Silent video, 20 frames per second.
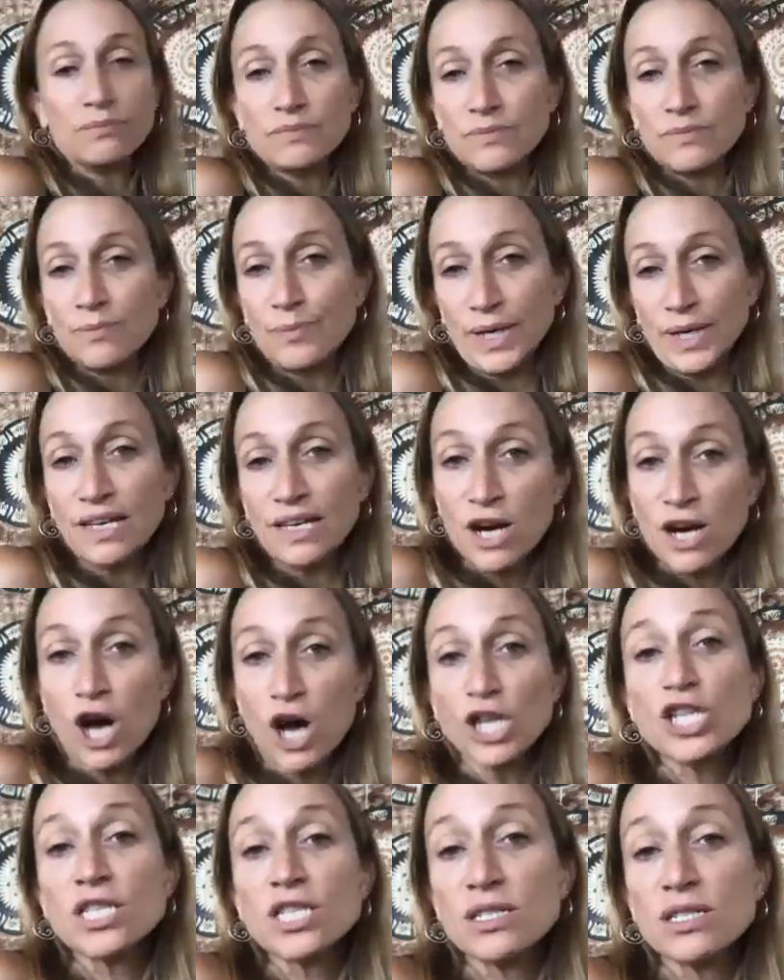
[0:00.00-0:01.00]
be a
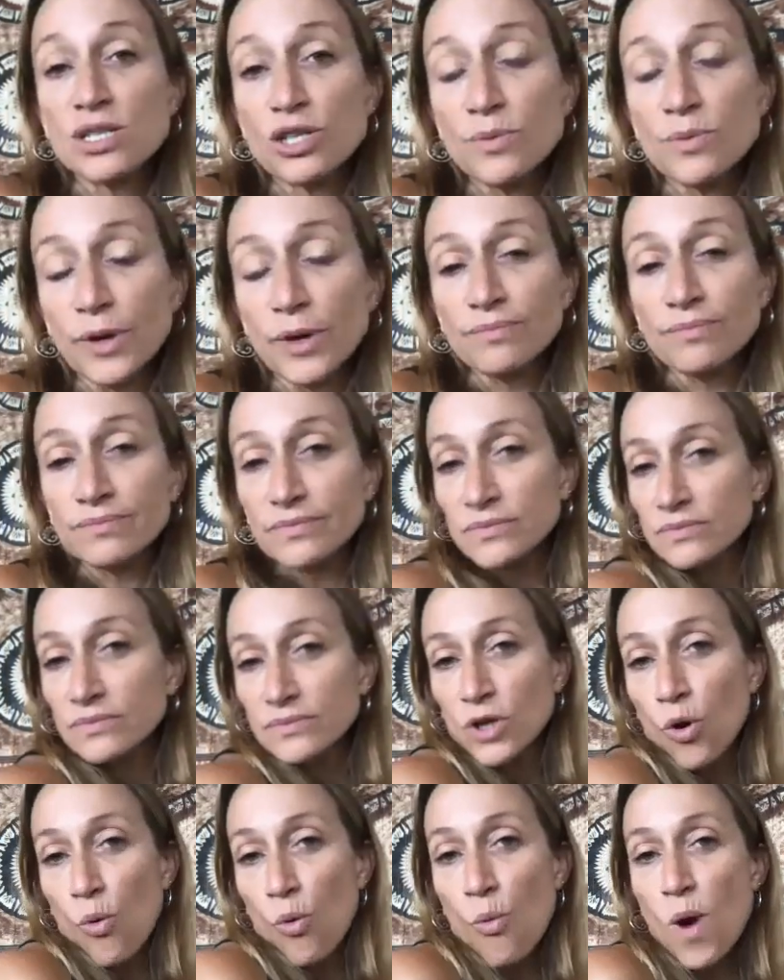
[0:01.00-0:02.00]
conscious consumer.
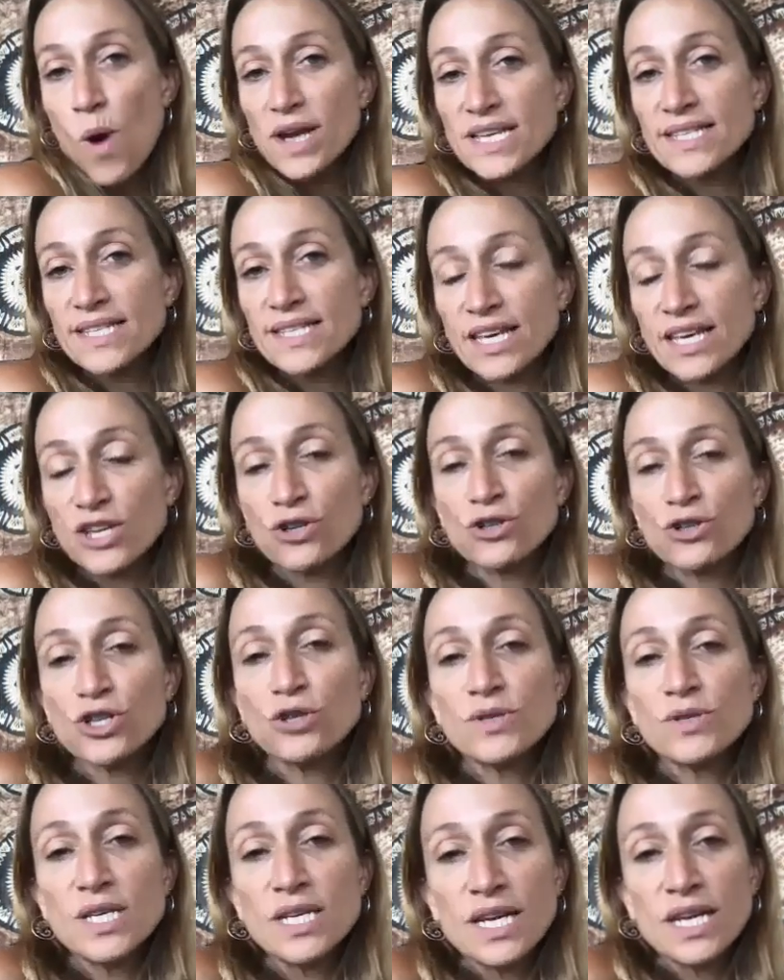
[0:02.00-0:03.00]
What is it that you're
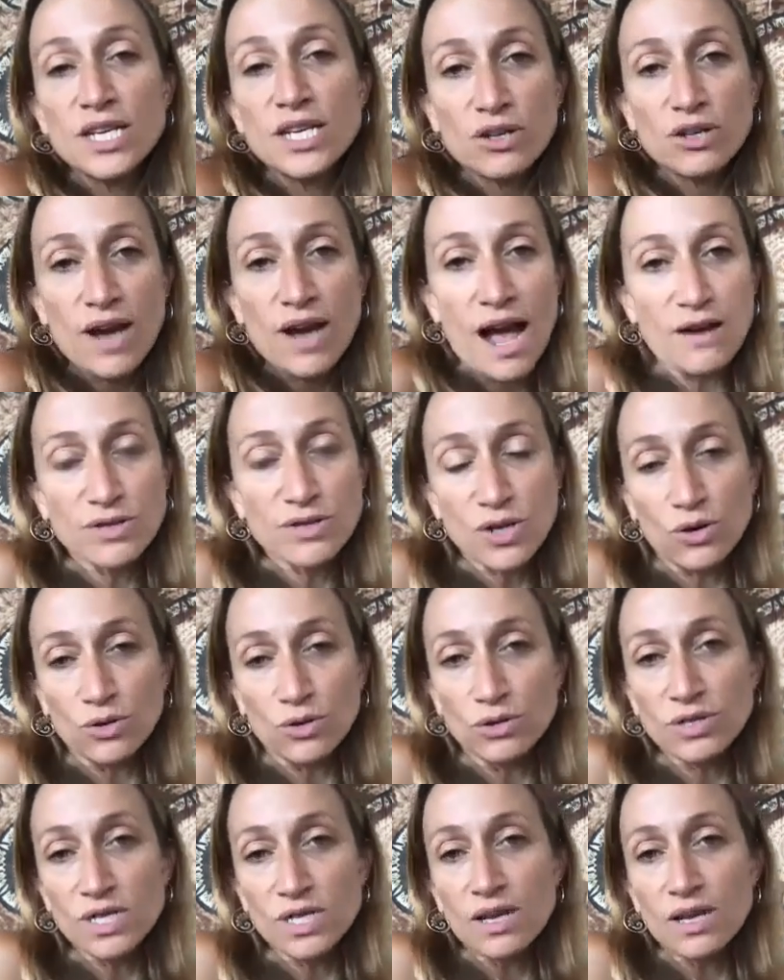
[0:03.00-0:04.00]
using in your
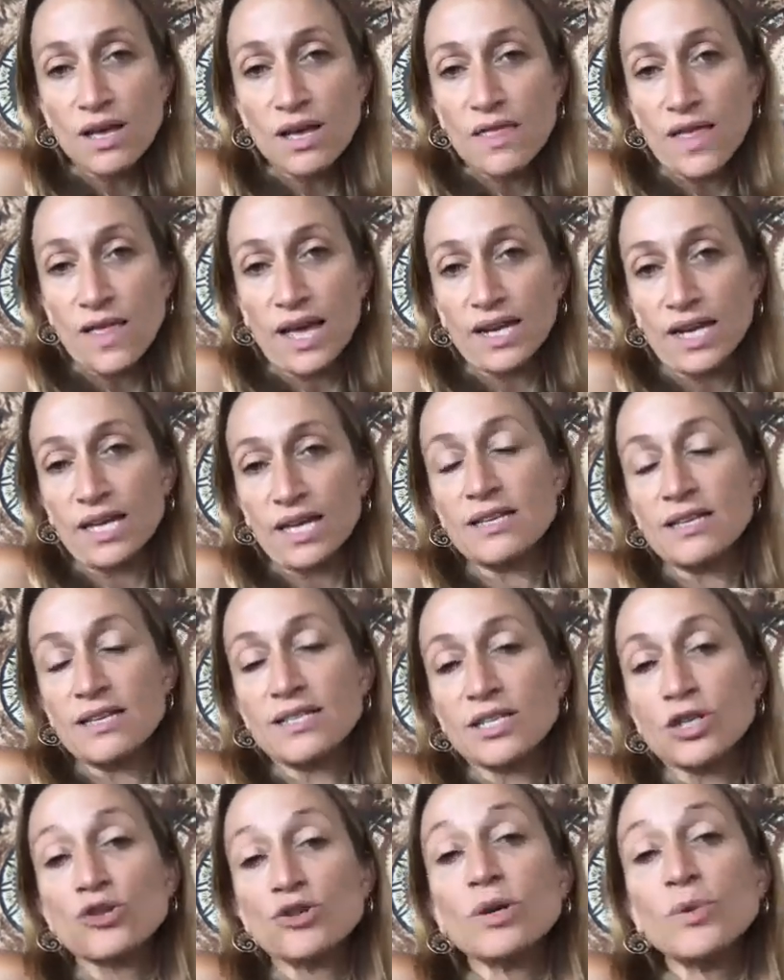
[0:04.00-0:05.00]
household that is
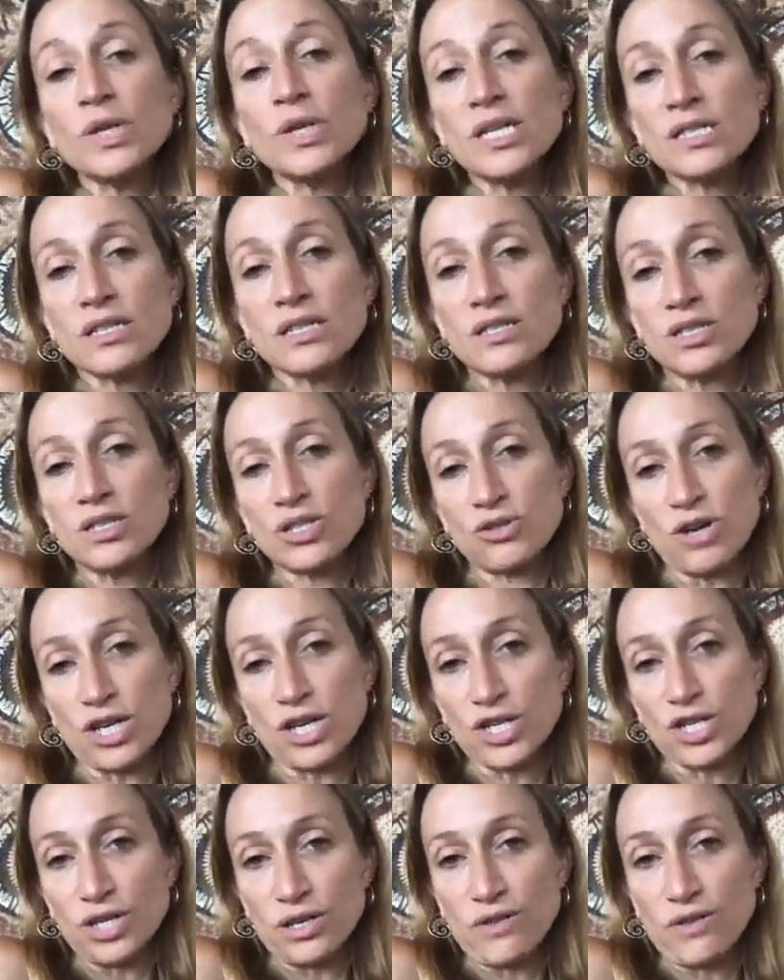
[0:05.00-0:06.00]
contributing to the
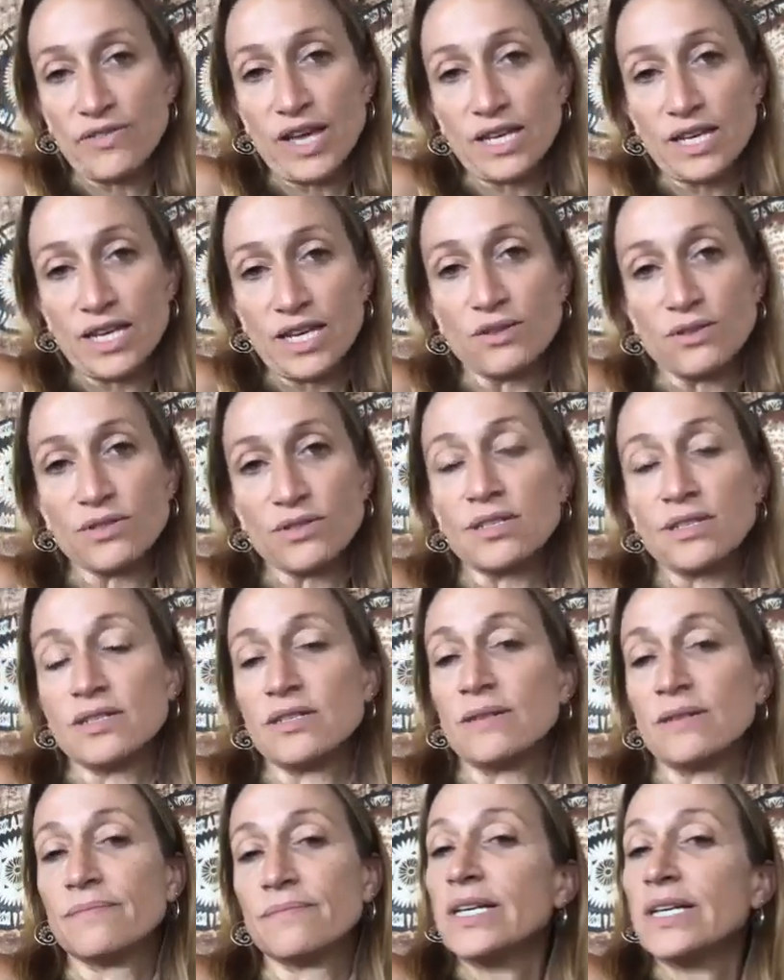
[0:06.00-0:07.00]
destruction of that
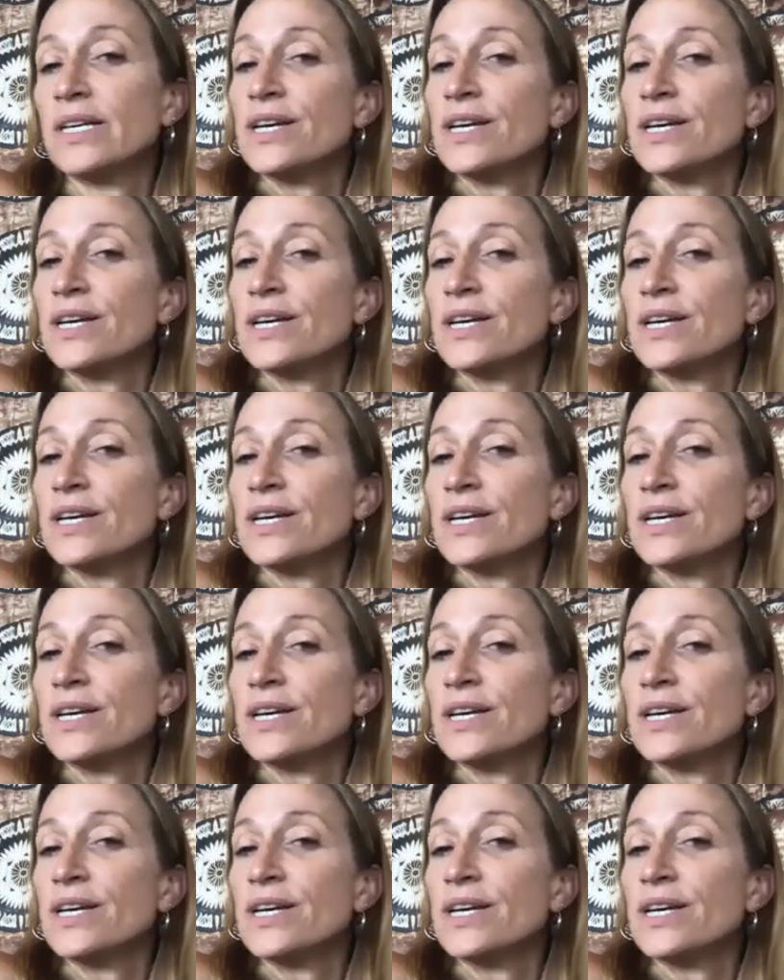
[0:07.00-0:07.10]
ecosystem?